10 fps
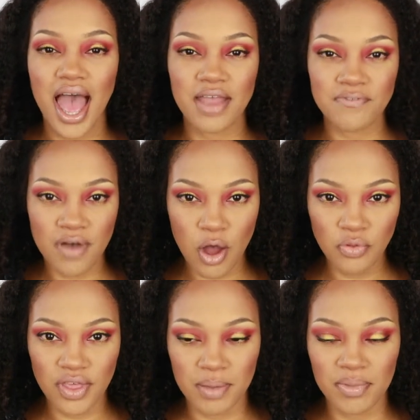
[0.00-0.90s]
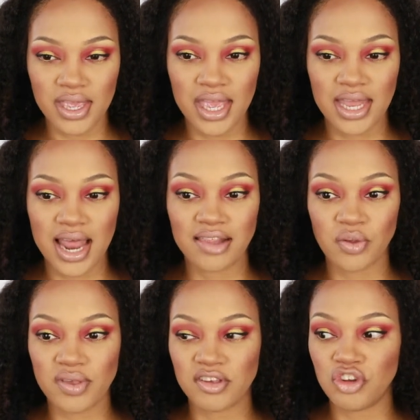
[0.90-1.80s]
I found them again, and
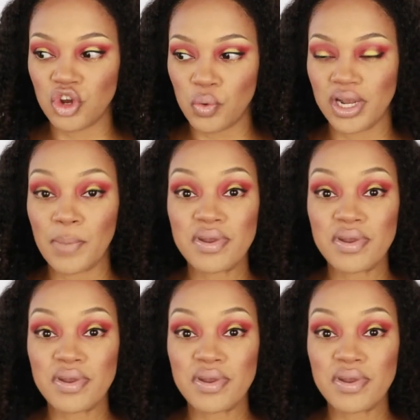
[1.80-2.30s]
so I said, you know what,